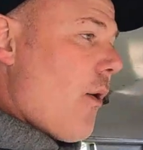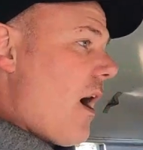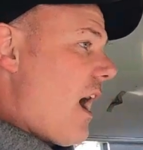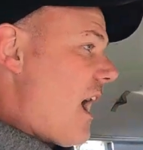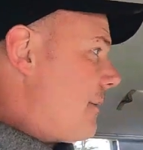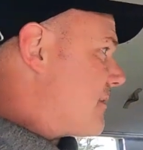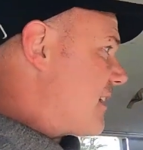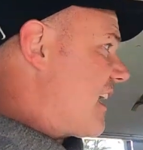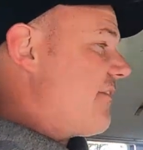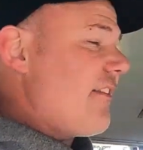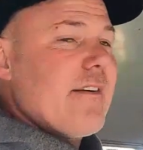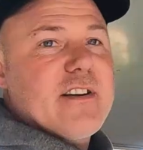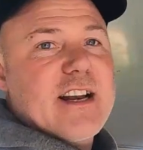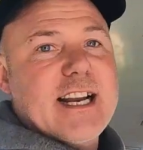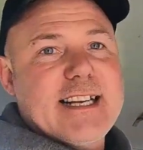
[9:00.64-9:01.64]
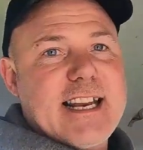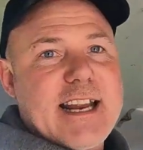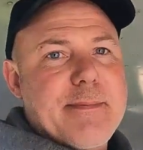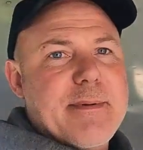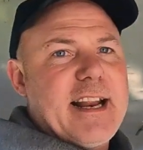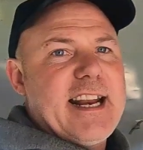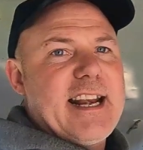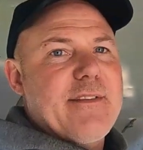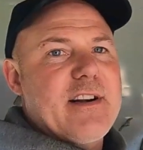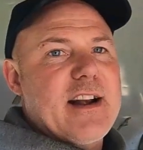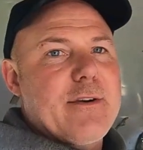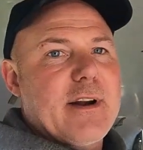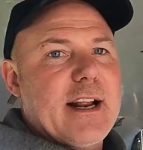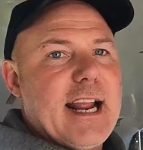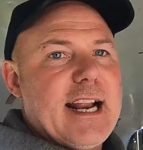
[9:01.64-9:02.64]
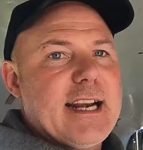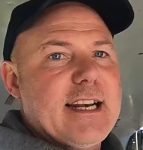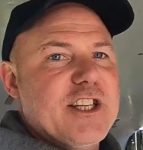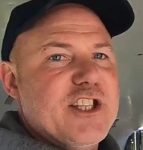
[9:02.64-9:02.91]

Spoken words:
No harm to give everything a deep clean every now and again.